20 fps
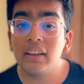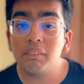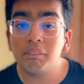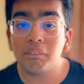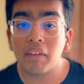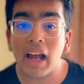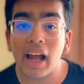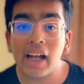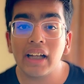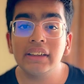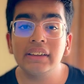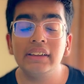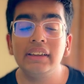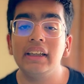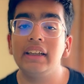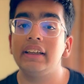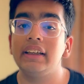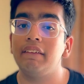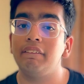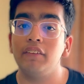the max,
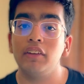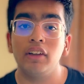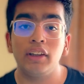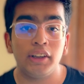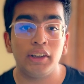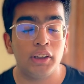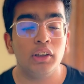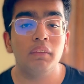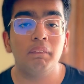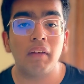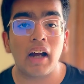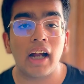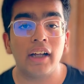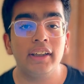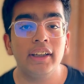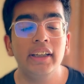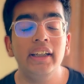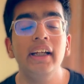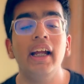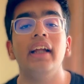they'd give you a new
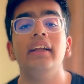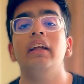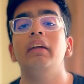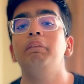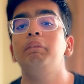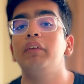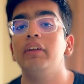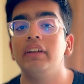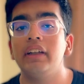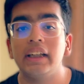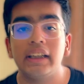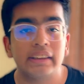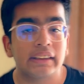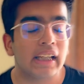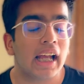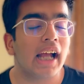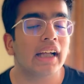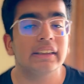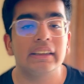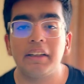battery and then put the
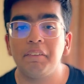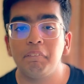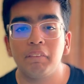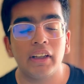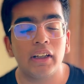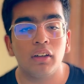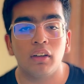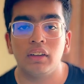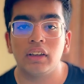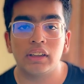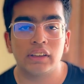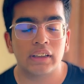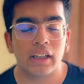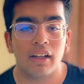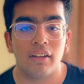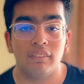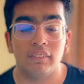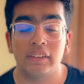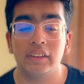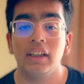exact same thing on the
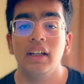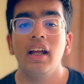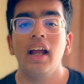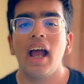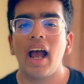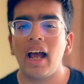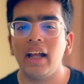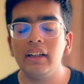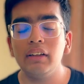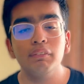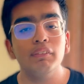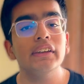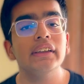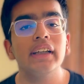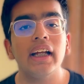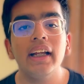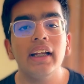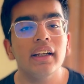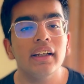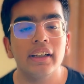shelves. And it was
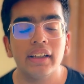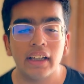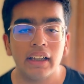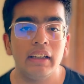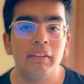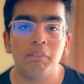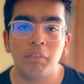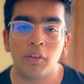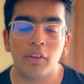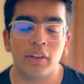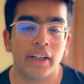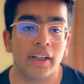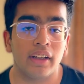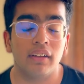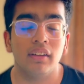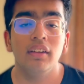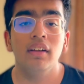getting really boring.